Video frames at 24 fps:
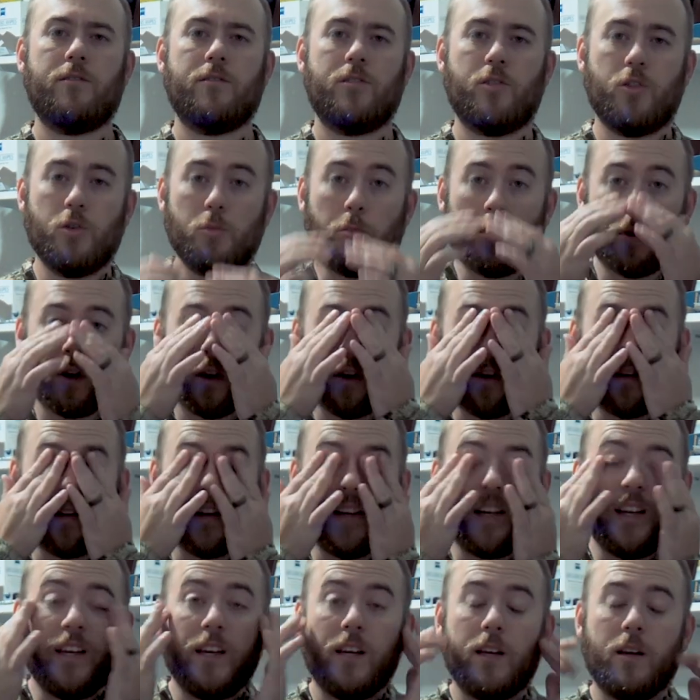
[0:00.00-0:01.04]
super
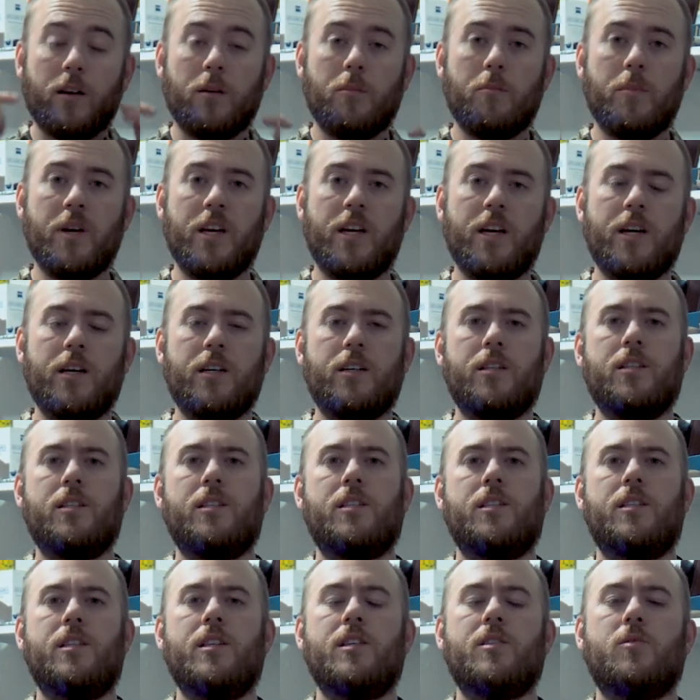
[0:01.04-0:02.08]
early, because
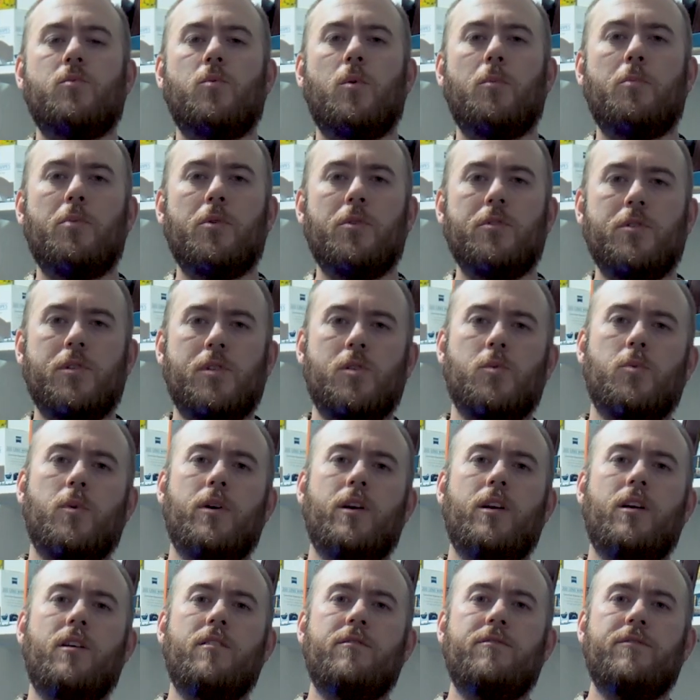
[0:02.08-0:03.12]
this will pull the
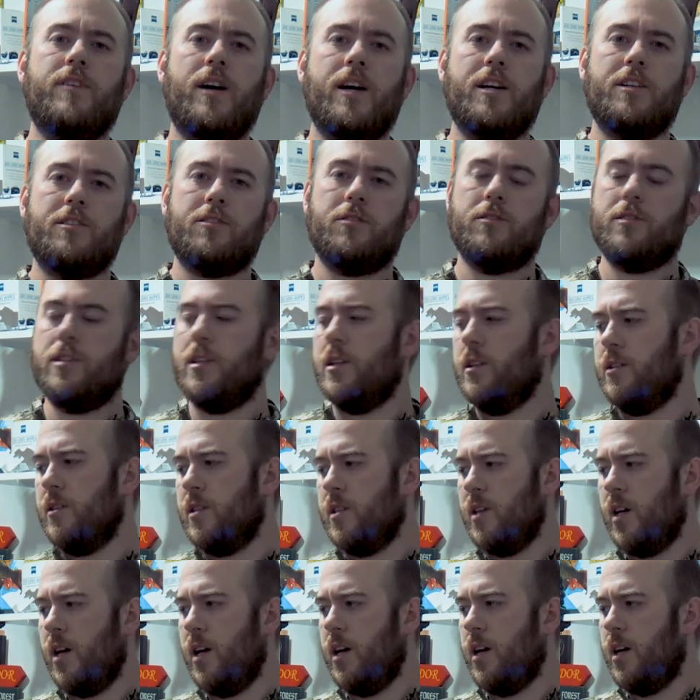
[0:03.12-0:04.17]
sweat off faster than,
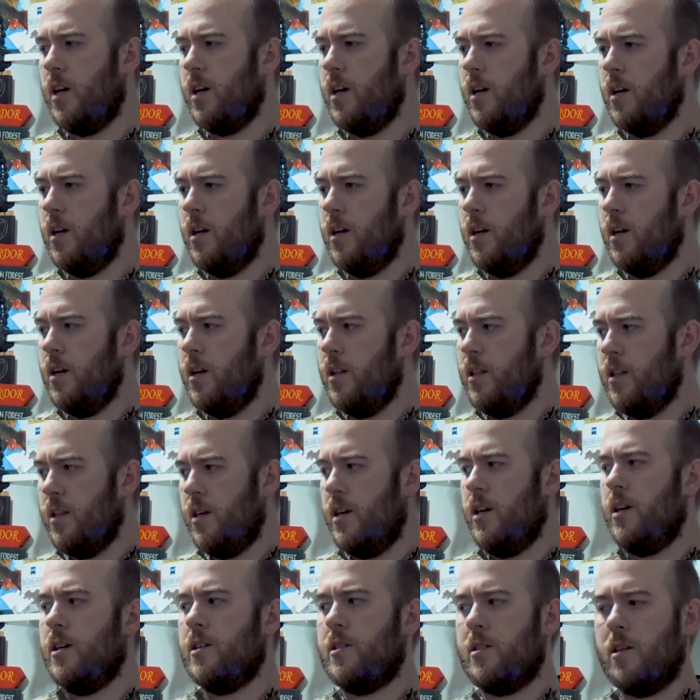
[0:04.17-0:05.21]
say, the
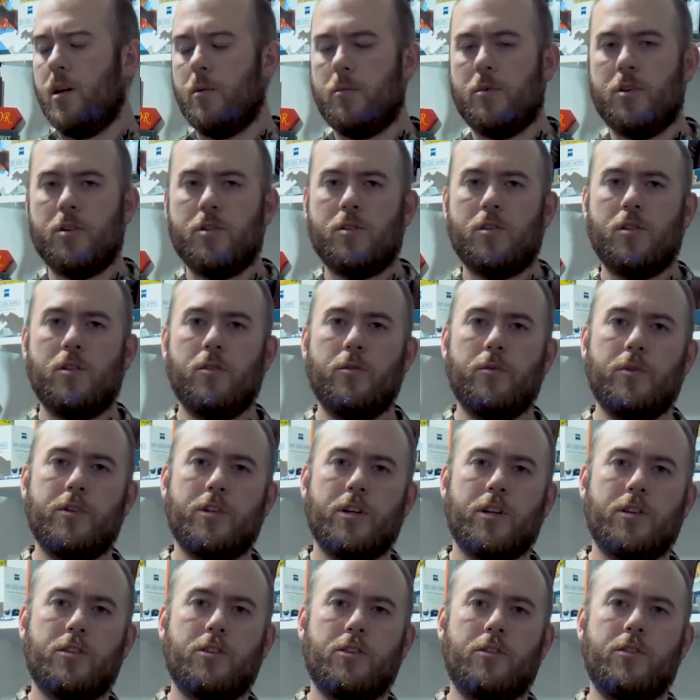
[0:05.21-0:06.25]
ESW suit, which
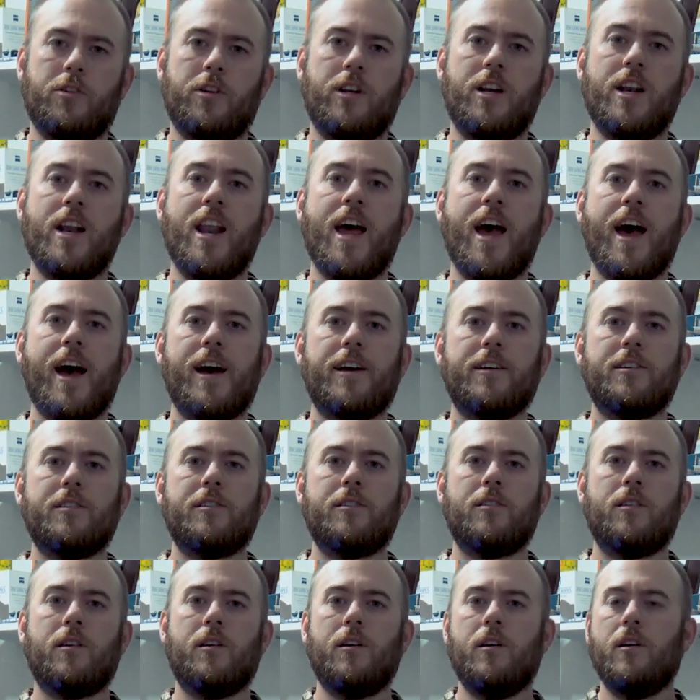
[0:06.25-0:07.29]
I'll show you next.
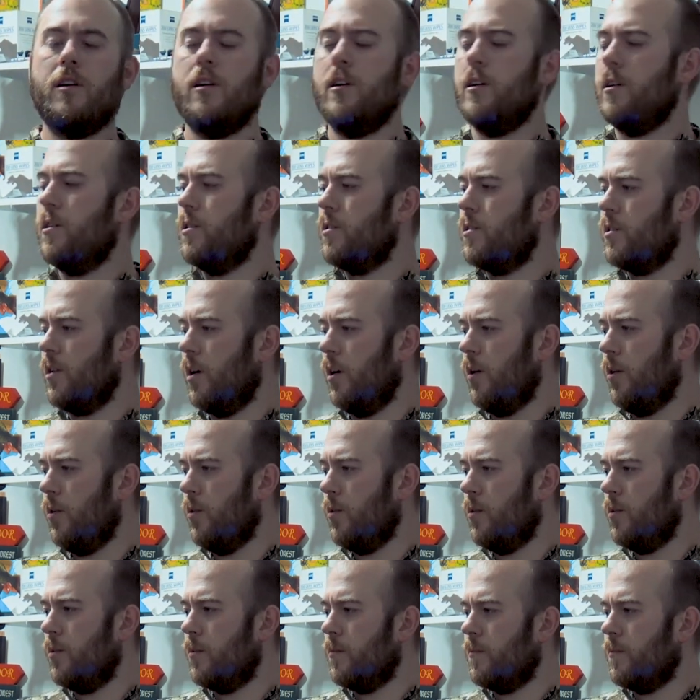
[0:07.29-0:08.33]
So